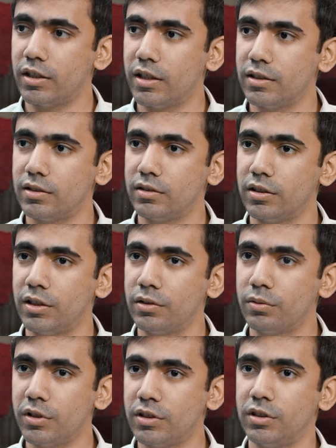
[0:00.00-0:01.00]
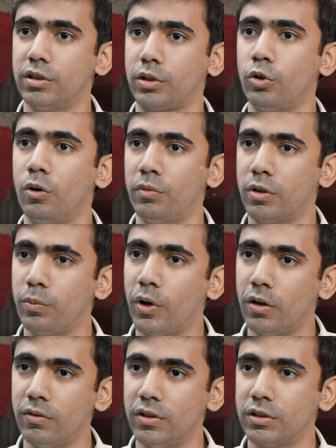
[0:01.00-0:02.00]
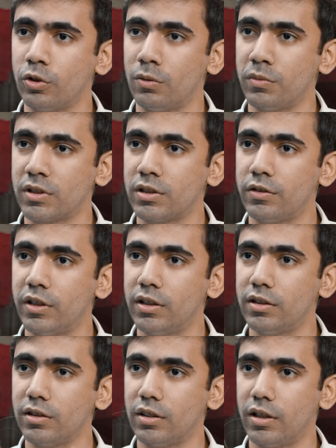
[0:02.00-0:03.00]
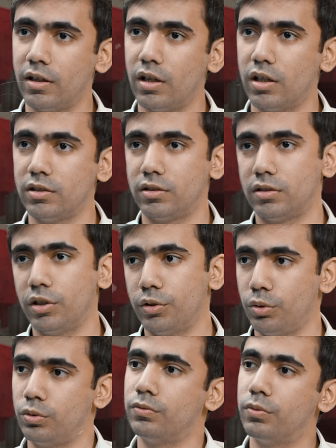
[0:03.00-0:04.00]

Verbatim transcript: has increased its economic power, its economic strength in last 30 to